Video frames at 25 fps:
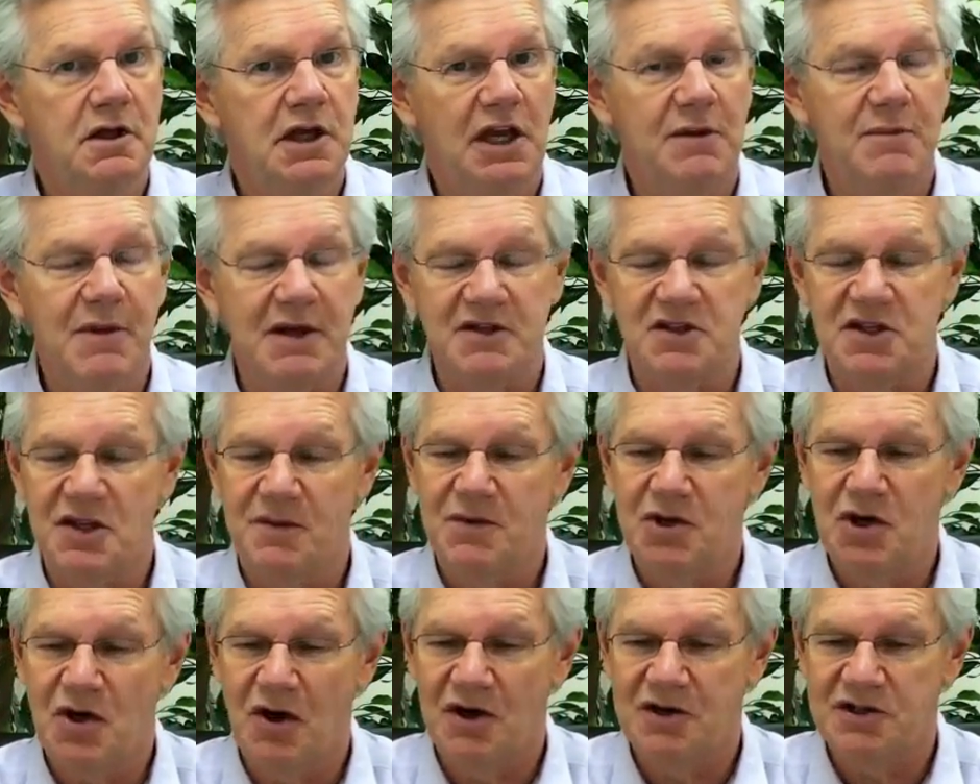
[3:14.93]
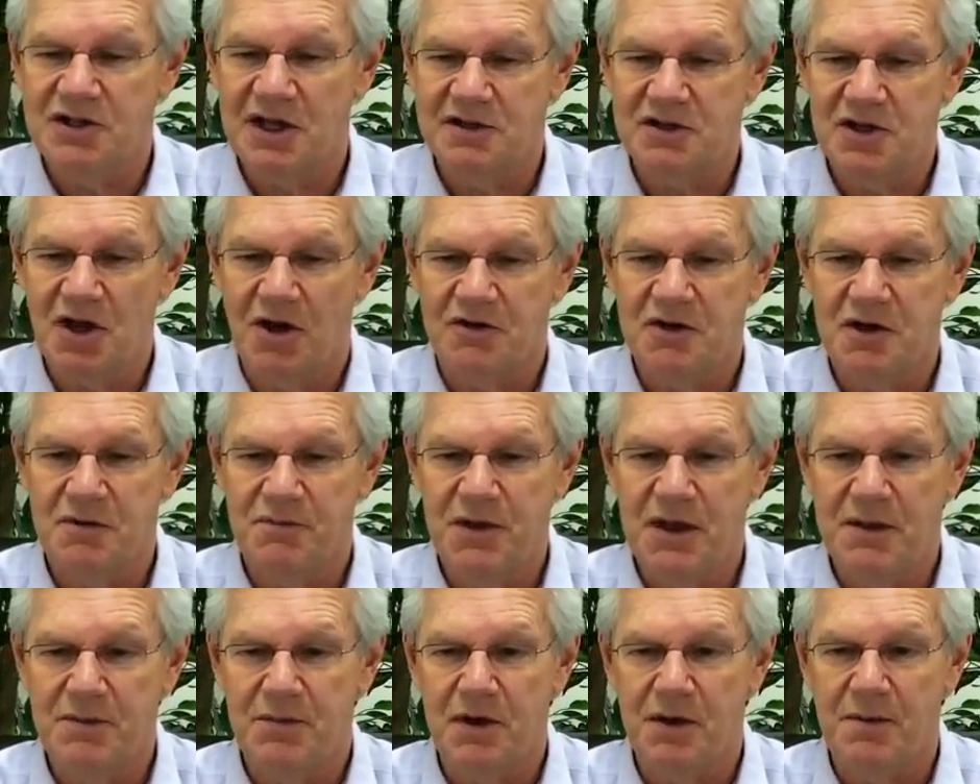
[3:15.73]
In my seminars, I talk to
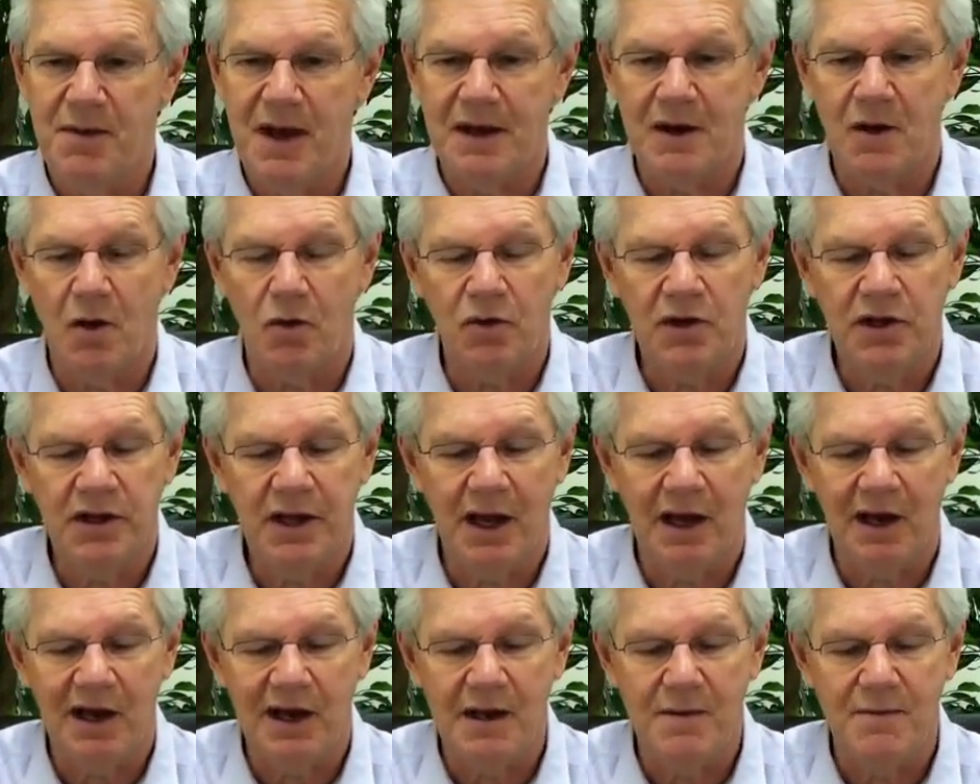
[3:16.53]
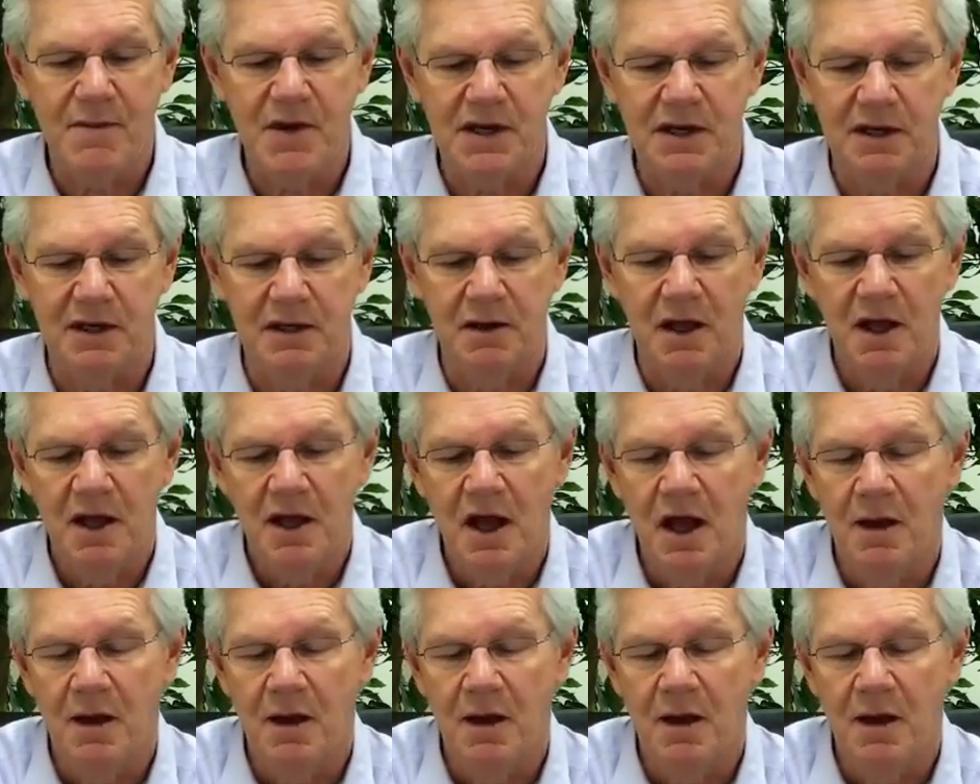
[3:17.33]
people about holding a lemon and